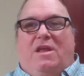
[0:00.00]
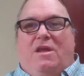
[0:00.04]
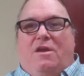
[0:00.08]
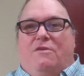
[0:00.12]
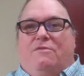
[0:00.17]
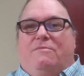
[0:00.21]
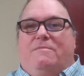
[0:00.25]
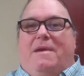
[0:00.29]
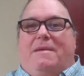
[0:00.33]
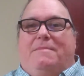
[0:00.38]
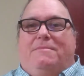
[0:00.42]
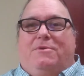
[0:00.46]

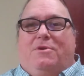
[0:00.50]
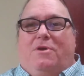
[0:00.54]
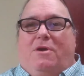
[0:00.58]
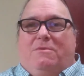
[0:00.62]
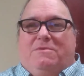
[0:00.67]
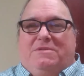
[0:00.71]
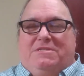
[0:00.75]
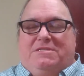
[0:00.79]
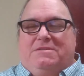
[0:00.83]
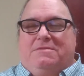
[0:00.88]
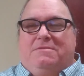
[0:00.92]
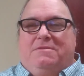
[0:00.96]
Remember
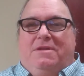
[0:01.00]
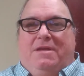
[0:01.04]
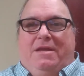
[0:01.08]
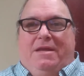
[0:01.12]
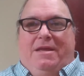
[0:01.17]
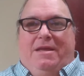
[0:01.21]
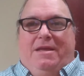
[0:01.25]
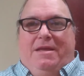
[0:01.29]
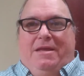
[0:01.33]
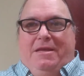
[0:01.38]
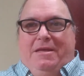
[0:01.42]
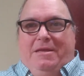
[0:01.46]
always,
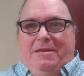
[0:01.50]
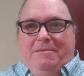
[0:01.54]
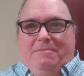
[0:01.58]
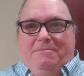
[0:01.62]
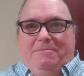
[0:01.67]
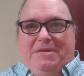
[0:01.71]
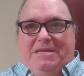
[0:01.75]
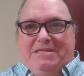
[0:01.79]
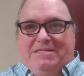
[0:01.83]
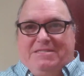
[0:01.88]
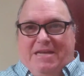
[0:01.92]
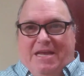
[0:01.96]

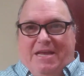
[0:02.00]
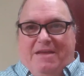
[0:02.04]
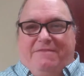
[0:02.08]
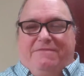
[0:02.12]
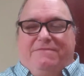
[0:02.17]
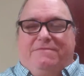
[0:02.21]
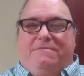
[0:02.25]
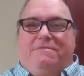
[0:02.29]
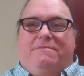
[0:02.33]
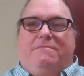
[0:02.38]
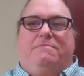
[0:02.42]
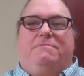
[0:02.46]
be safe,
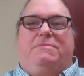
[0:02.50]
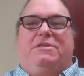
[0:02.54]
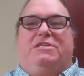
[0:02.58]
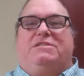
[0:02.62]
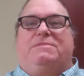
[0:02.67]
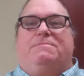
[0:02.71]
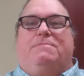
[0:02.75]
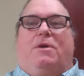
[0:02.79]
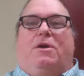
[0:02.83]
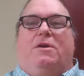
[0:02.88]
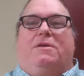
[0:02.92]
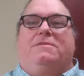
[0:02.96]
be
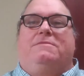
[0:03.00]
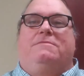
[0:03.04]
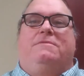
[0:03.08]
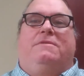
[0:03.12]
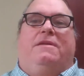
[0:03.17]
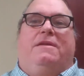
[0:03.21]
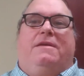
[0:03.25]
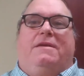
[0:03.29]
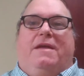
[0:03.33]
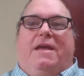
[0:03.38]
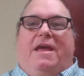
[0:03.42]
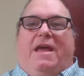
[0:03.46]
smart,
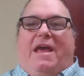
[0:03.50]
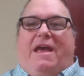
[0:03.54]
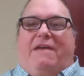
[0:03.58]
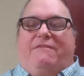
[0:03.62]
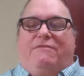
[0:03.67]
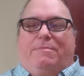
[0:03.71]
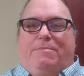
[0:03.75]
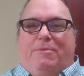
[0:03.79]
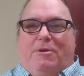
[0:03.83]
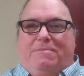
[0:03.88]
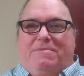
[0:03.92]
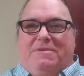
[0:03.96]
have a
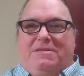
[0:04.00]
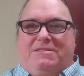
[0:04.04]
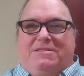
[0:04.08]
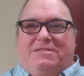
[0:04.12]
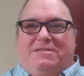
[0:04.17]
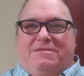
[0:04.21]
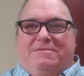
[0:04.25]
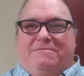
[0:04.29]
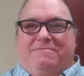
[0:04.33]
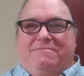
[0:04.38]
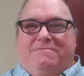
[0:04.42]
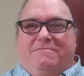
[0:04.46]

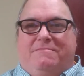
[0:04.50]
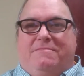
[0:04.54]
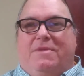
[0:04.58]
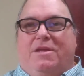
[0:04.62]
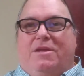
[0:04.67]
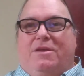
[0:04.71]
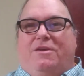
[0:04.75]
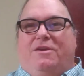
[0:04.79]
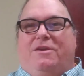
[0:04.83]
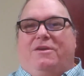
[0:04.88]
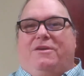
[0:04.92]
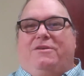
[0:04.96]
purpose.
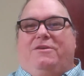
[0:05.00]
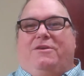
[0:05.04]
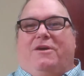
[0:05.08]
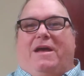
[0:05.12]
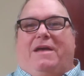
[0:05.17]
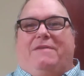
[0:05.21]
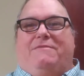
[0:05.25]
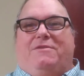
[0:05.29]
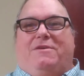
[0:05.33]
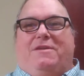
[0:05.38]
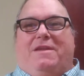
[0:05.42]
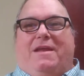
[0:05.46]
Y'all
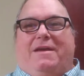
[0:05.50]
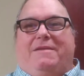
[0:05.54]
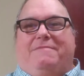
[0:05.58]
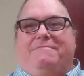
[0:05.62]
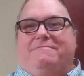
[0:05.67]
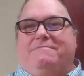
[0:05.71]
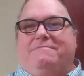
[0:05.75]
have a good night.